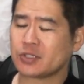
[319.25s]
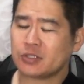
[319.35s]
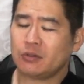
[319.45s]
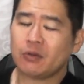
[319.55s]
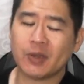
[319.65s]
It's
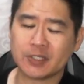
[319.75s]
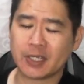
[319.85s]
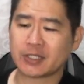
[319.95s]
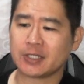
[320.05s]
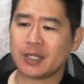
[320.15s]
the only way to
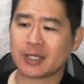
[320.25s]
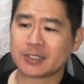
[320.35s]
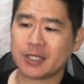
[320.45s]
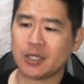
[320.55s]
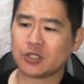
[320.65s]
get to the next
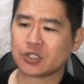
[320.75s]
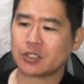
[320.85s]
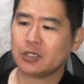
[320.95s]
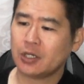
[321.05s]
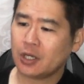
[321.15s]
stage,
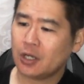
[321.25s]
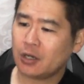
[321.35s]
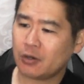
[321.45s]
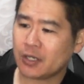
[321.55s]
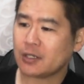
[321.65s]

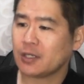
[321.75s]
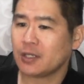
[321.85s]
all right?